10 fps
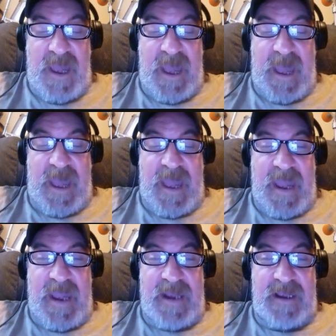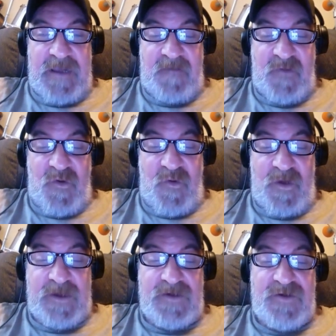I am
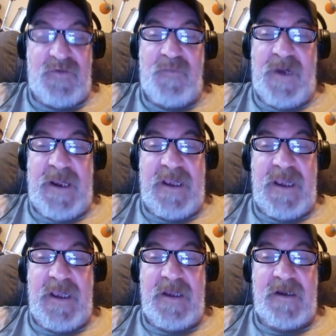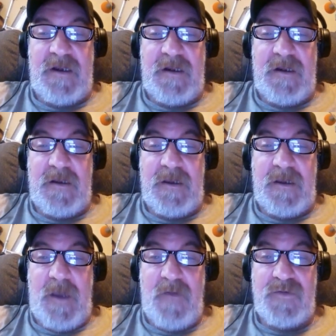going to bring in
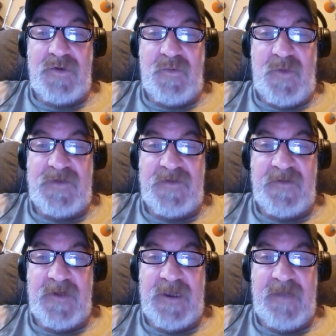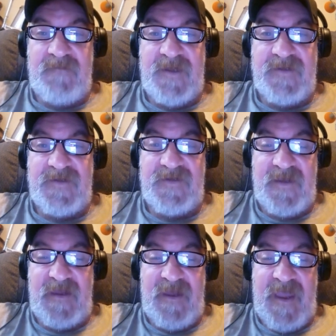Coach Switzer to give us
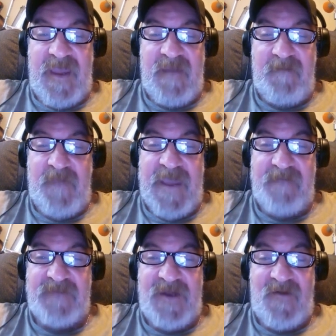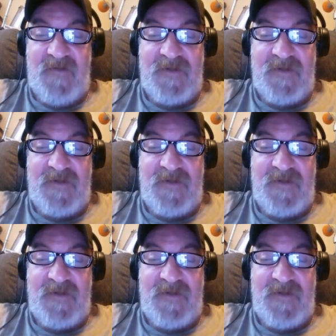a pep talk.